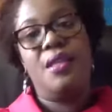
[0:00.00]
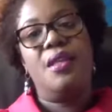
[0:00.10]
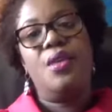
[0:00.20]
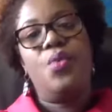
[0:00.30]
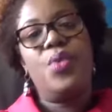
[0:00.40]

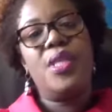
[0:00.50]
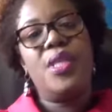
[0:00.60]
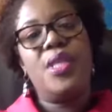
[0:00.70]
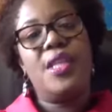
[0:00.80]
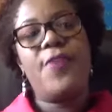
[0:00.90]
within a
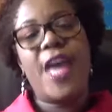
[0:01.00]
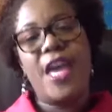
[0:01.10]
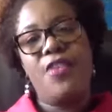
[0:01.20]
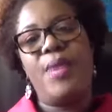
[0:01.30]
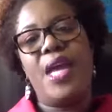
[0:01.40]

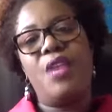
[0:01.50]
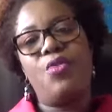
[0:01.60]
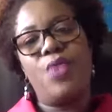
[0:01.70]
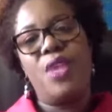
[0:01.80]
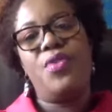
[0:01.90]
5-mile
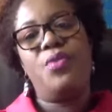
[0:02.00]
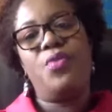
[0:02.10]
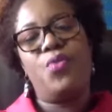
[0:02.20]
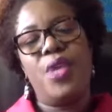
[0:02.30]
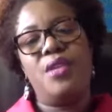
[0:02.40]

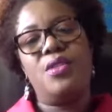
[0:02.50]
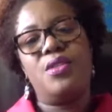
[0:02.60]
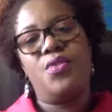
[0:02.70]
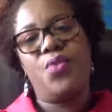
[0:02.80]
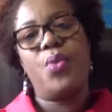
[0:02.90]
radius of
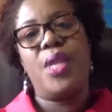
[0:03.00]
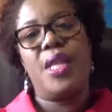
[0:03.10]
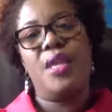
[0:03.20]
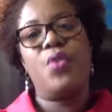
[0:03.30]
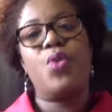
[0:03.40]
where we live,
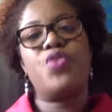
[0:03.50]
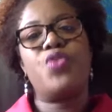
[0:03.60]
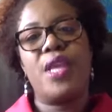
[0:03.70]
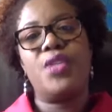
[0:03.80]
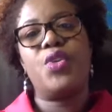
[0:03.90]
and we're
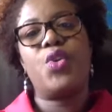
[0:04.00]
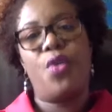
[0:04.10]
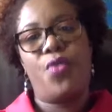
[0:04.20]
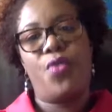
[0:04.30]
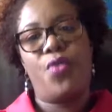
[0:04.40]
trying to
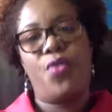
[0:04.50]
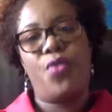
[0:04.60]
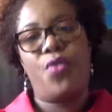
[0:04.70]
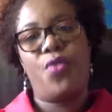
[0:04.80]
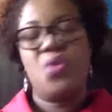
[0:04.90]
cover that.
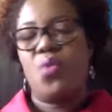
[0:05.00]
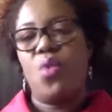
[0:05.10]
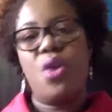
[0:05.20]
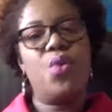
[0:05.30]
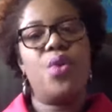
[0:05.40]

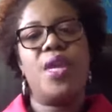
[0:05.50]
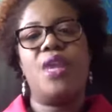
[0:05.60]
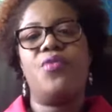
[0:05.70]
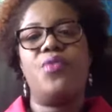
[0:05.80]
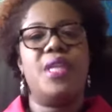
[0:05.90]
1 hour
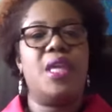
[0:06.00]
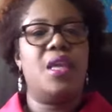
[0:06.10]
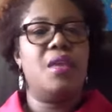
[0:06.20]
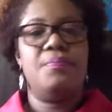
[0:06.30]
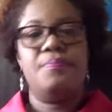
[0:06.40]
every
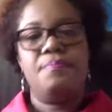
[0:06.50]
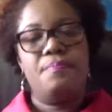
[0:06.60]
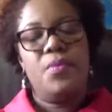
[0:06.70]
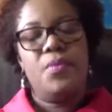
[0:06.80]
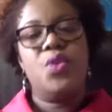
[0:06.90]
day,
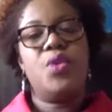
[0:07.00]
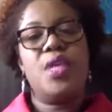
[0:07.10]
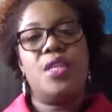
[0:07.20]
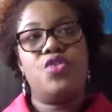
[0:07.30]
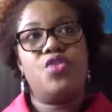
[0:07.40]
you can
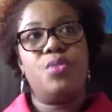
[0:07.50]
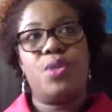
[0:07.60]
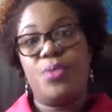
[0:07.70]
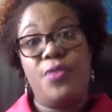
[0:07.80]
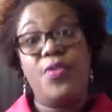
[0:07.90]
distribute
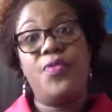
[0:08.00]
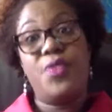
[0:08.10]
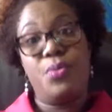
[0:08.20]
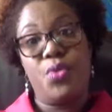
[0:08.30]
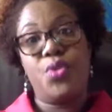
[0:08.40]
up to 50
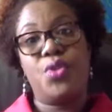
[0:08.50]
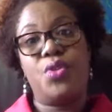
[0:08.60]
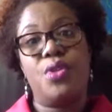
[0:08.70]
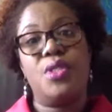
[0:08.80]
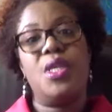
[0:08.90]

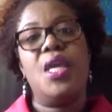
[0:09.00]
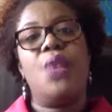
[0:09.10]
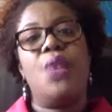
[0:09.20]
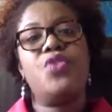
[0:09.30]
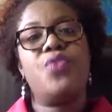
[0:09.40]
brochures. And
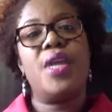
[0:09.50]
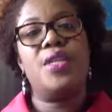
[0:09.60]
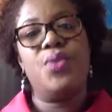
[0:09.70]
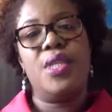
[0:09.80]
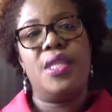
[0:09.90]
we try to do
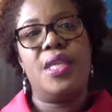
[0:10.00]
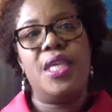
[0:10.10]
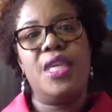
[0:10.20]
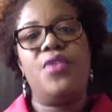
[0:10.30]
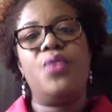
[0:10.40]
it in the
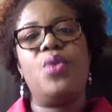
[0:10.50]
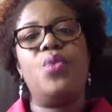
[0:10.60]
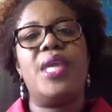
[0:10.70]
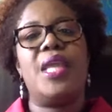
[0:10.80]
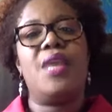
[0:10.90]
evening when we
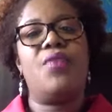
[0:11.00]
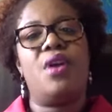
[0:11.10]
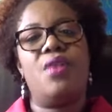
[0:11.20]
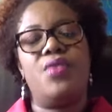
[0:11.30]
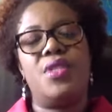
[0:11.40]
can have a
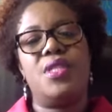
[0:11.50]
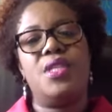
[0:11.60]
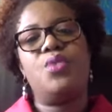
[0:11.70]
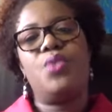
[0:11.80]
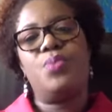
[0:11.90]

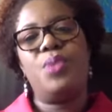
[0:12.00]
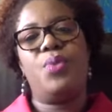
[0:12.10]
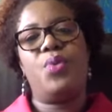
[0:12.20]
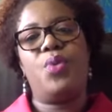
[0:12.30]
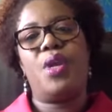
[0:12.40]
conversation with people
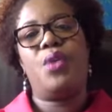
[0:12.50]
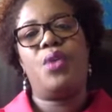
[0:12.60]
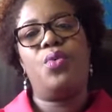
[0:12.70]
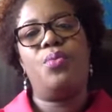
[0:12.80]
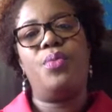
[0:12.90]
who are
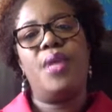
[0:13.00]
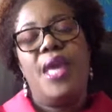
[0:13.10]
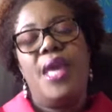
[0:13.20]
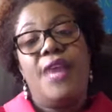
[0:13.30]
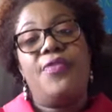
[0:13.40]
home.
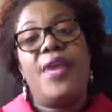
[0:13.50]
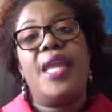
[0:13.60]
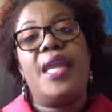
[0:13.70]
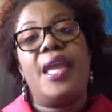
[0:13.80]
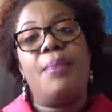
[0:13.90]
I find
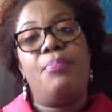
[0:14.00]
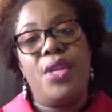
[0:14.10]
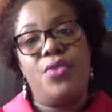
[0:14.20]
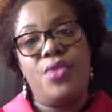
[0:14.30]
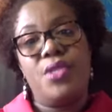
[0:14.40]
I get
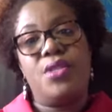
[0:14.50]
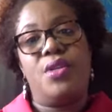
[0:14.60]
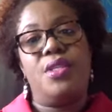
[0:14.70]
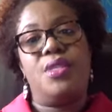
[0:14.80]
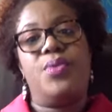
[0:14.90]
better
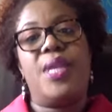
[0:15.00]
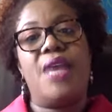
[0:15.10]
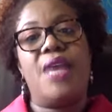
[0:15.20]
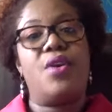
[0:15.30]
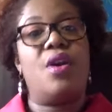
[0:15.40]
results when I
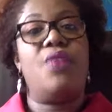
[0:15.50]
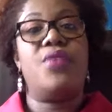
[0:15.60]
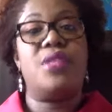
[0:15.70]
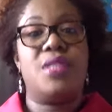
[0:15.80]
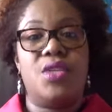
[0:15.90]
have a
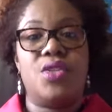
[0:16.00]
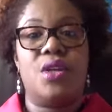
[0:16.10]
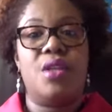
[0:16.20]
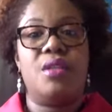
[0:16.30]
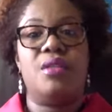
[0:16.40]

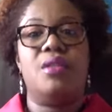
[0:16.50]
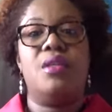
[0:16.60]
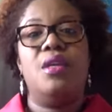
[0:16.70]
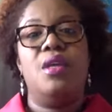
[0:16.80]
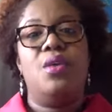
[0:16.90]
conversation
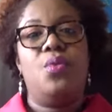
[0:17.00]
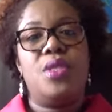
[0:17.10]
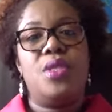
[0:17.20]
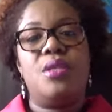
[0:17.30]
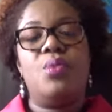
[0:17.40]
with
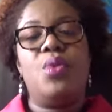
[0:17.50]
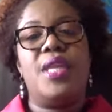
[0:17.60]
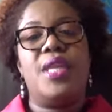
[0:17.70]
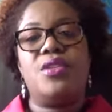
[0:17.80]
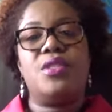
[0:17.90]
someone
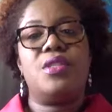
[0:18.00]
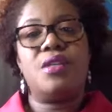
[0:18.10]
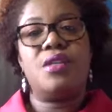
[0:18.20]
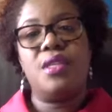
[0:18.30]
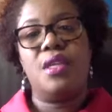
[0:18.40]
than just
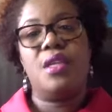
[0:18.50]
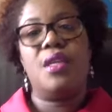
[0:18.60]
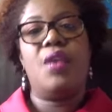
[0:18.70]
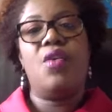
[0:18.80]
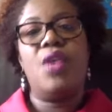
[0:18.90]
tossing
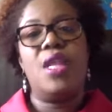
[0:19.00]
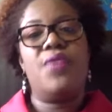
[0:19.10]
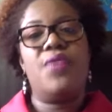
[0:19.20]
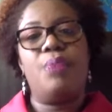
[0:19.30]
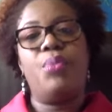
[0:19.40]
or
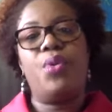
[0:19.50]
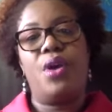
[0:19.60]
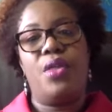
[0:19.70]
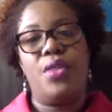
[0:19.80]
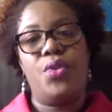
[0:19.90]
leaving a book
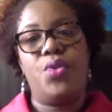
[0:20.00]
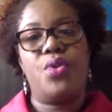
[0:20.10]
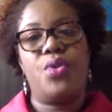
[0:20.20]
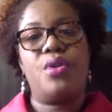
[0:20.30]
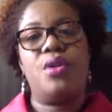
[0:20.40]
on the door.
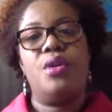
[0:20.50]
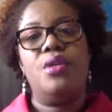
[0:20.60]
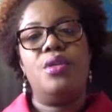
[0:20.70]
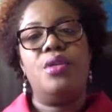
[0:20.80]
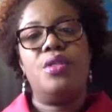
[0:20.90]

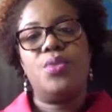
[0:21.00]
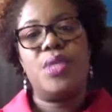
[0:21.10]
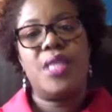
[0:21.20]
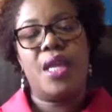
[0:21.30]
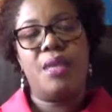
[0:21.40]
So we
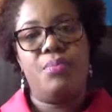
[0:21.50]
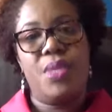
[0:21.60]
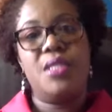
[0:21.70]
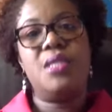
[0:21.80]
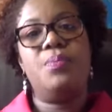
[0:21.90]
target
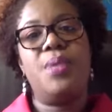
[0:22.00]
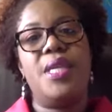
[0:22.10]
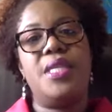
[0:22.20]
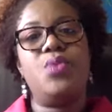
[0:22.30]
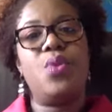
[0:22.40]
business
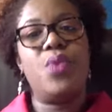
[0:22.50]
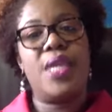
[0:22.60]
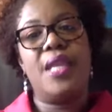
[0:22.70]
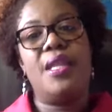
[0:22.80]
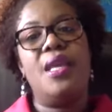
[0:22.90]
places where we
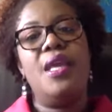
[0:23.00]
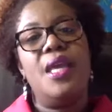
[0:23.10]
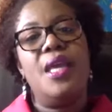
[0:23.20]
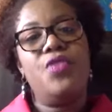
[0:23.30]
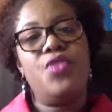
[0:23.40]
can
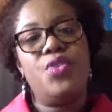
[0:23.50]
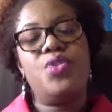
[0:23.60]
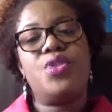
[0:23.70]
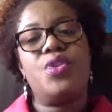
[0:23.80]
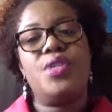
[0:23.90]

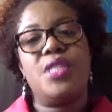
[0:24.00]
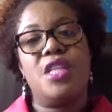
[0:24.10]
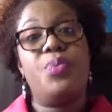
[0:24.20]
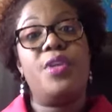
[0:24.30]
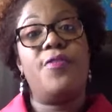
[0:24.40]
introduce ourselves,
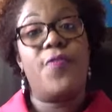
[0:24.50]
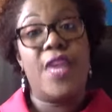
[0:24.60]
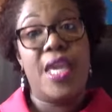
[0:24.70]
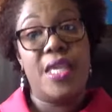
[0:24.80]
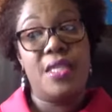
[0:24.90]
put a
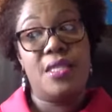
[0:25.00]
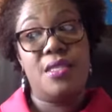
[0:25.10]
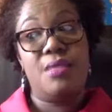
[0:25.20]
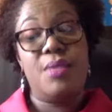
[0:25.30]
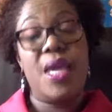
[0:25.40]
face
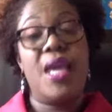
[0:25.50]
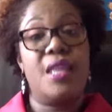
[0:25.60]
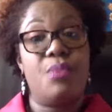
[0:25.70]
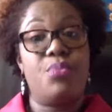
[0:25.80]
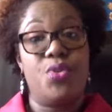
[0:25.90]
behind
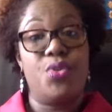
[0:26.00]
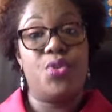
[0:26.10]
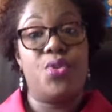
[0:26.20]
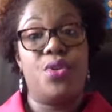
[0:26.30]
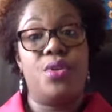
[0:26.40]
that
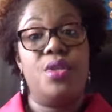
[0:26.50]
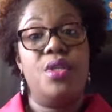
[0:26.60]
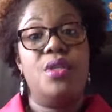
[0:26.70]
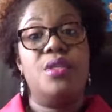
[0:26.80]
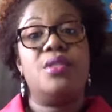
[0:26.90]
brochure
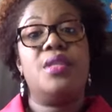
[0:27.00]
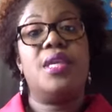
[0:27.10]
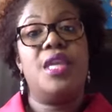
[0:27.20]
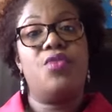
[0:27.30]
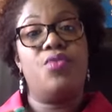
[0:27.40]
so they
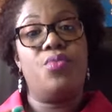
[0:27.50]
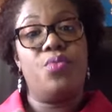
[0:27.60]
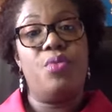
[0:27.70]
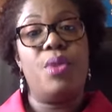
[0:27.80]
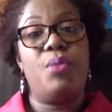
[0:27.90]
can
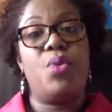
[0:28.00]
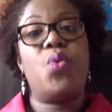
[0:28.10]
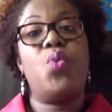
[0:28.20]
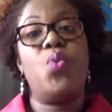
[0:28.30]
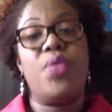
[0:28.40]
remember
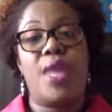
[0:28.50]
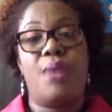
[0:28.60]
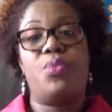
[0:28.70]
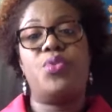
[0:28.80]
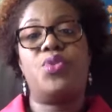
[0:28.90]
who that
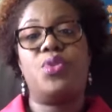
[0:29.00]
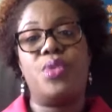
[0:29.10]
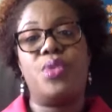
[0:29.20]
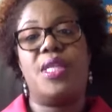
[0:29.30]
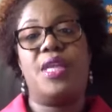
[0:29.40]
brochure
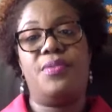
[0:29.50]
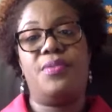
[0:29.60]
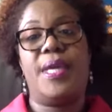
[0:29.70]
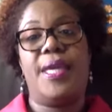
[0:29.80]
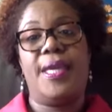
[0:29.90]
was left
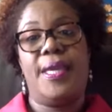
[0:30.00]
by.